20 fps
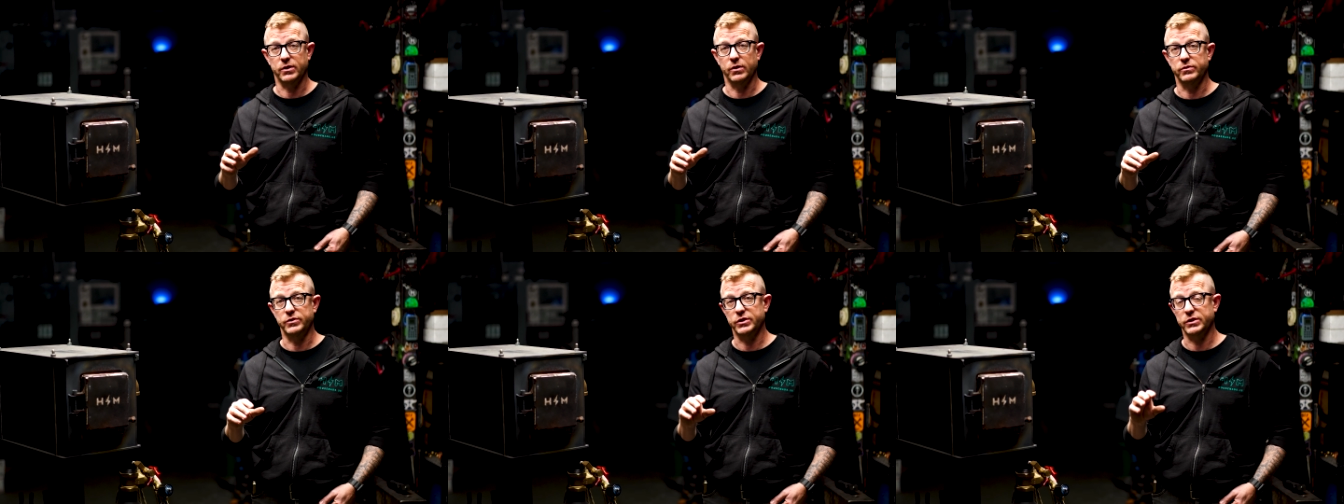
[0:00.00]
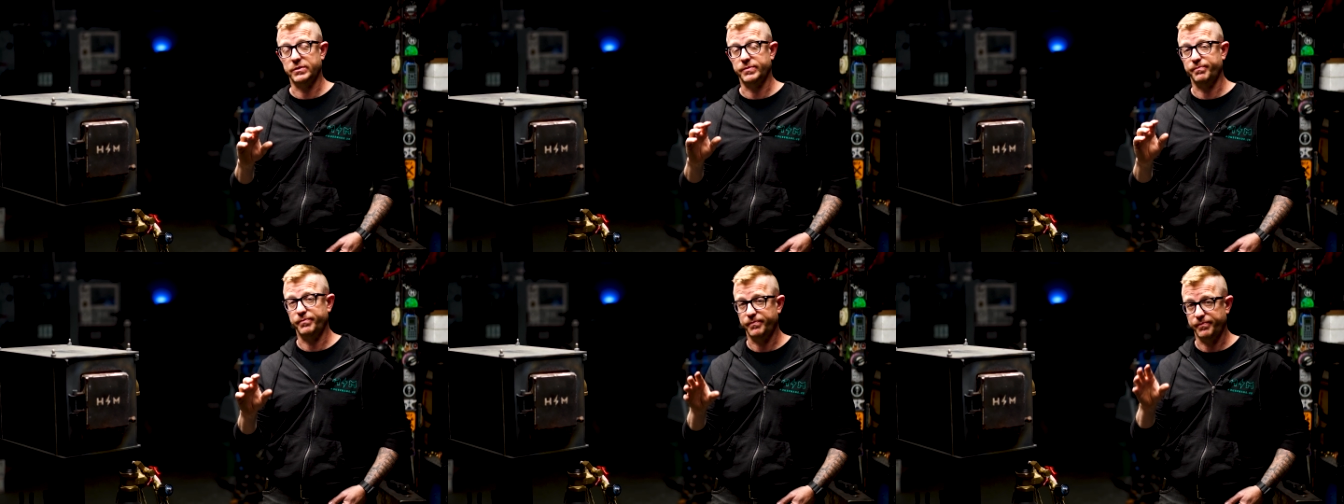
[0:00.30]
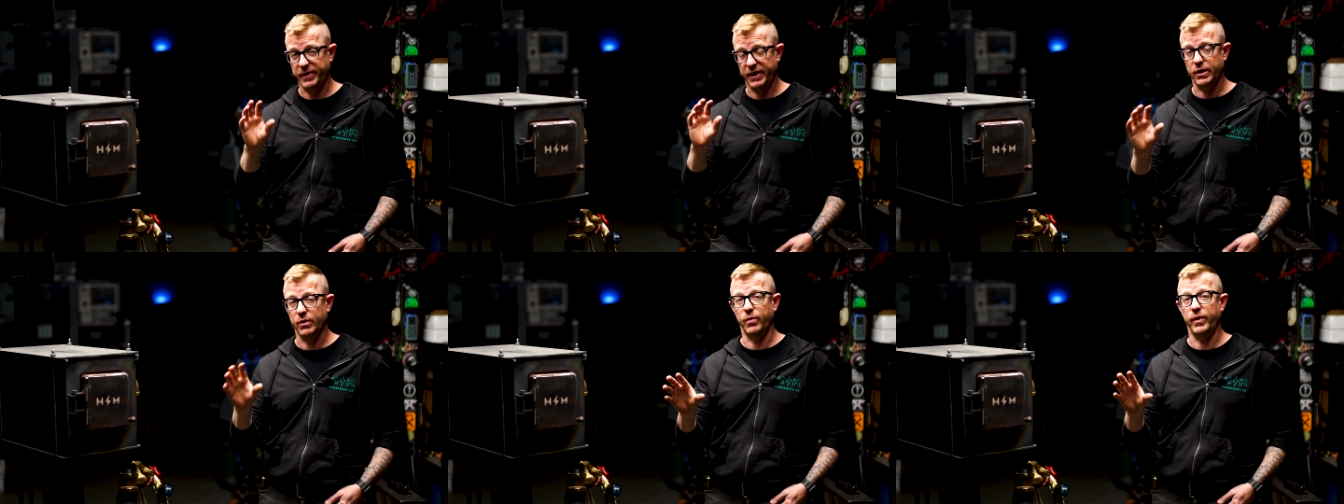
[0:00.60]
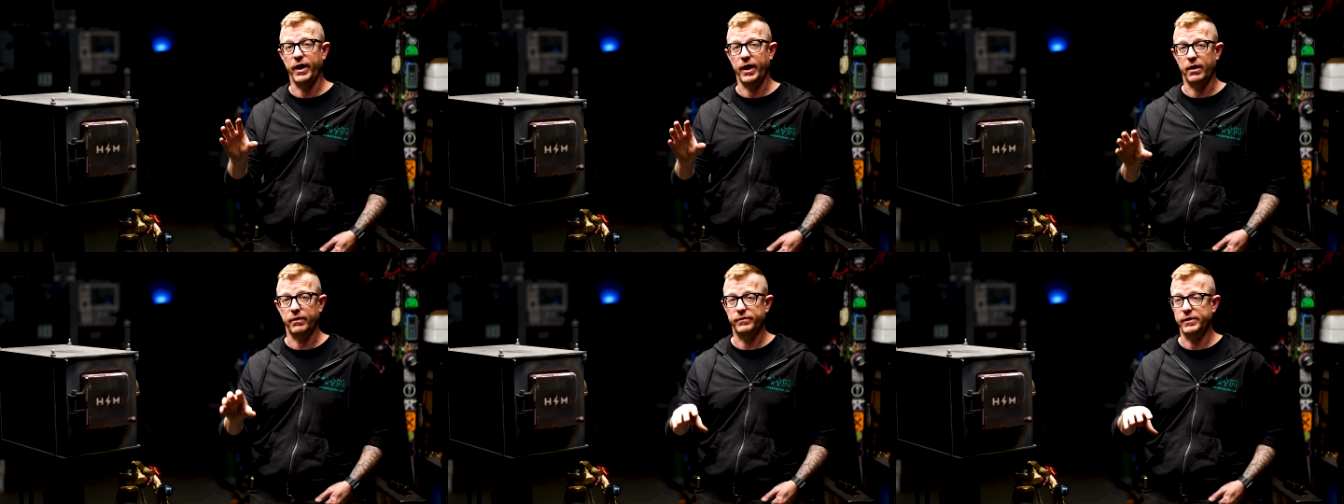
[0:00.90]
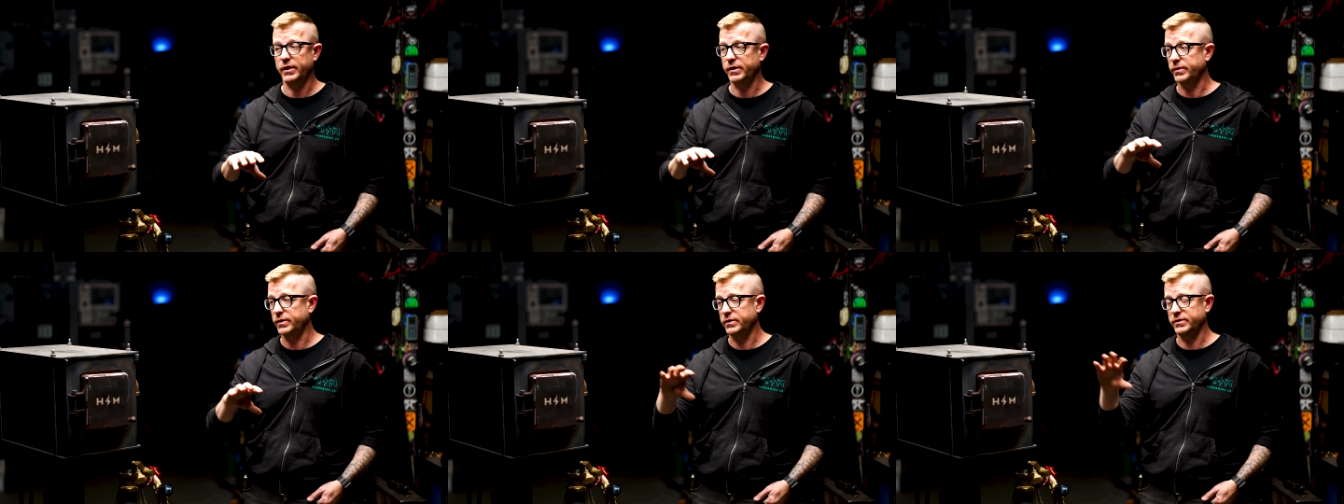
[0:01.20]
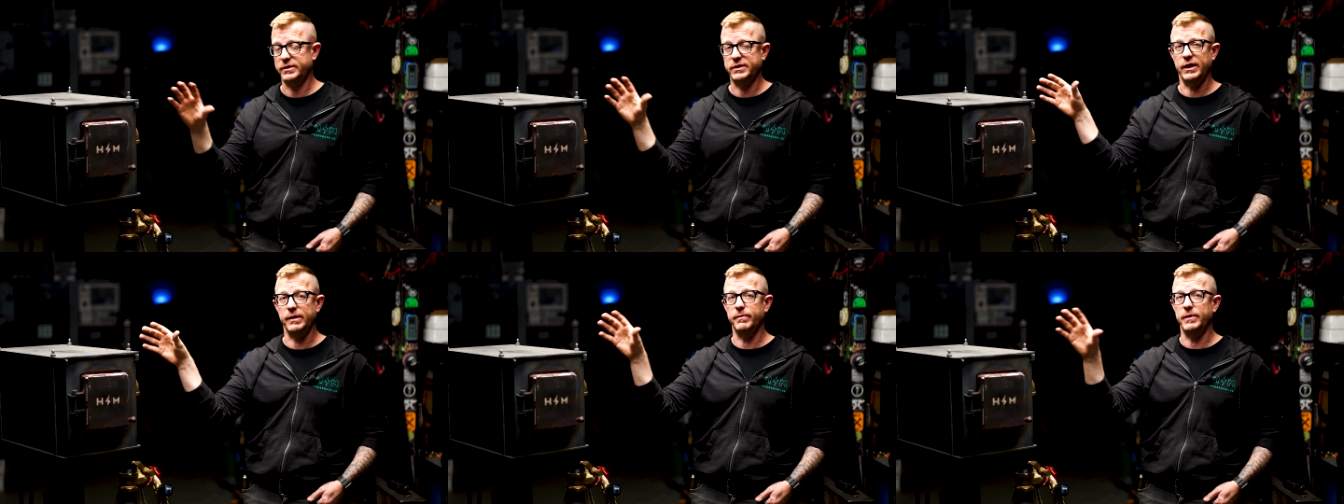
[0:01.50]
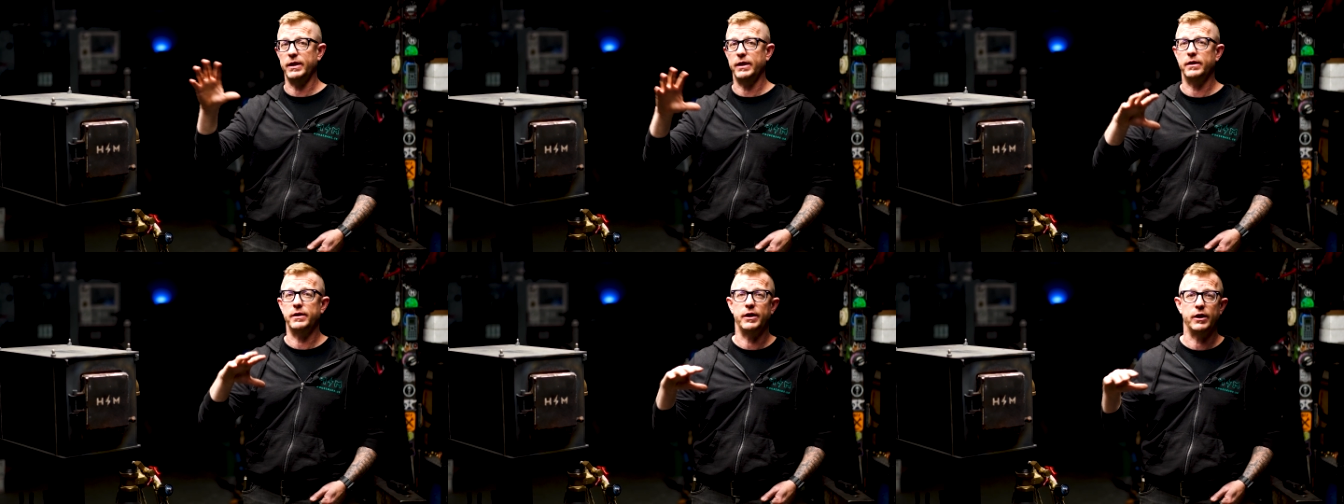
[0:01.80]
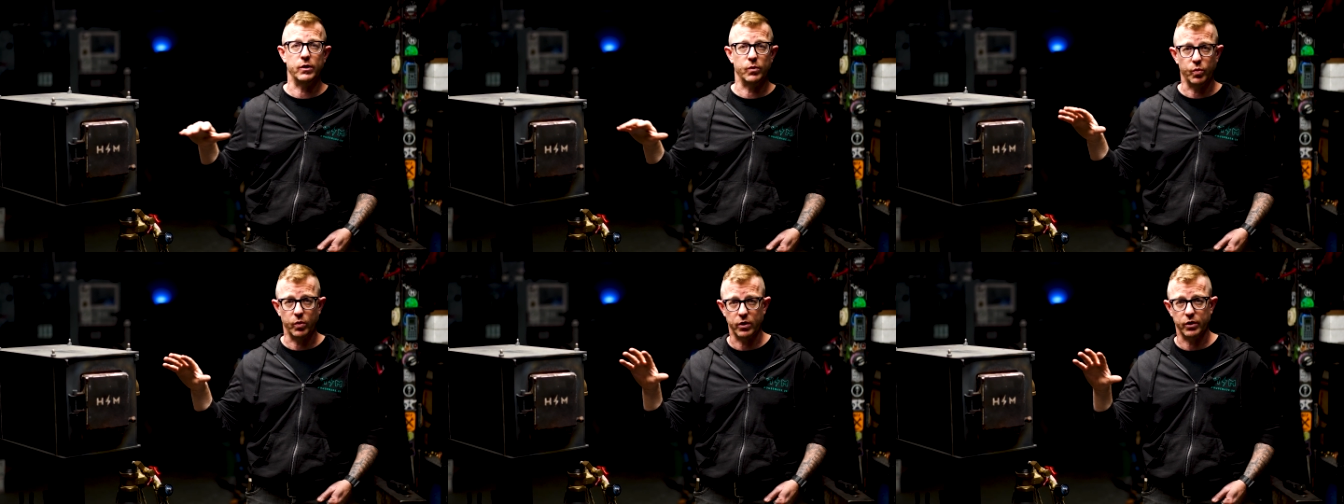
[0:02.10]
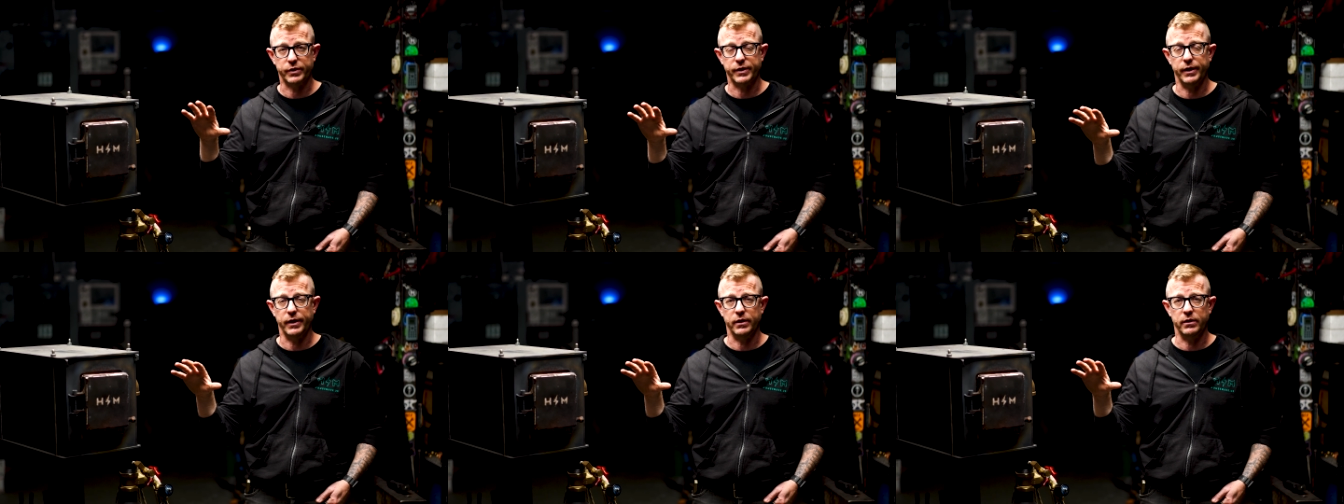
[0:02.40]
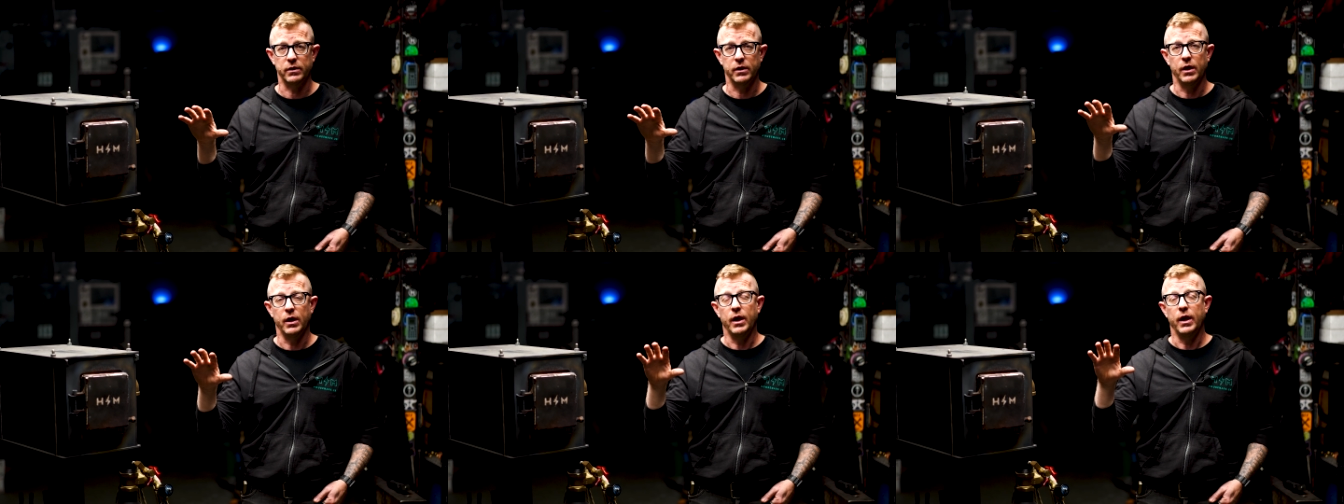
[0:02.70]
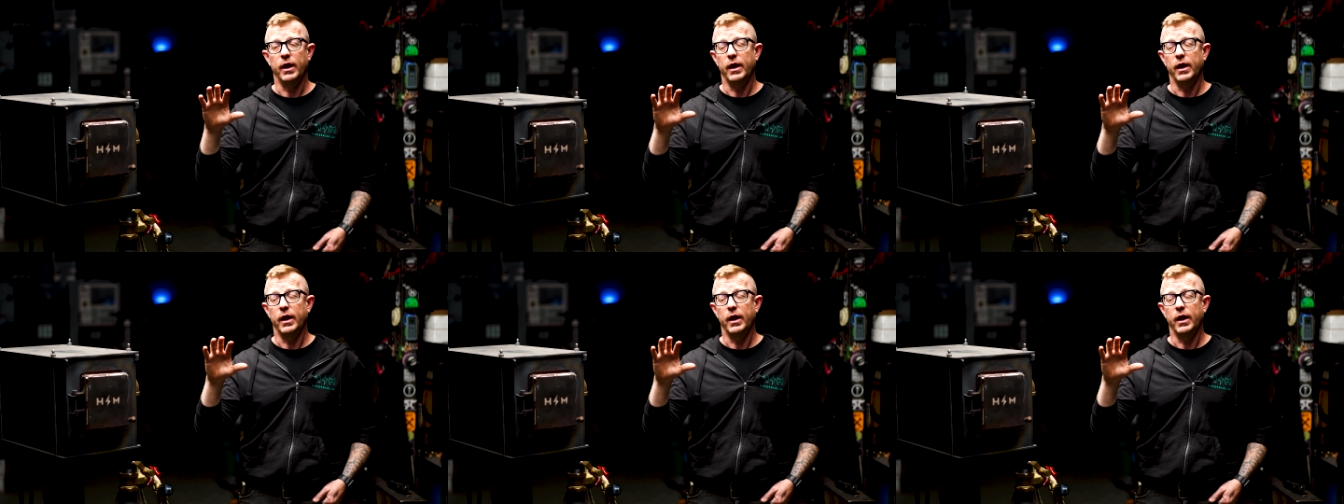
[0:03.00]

So just be aware that you see me in here working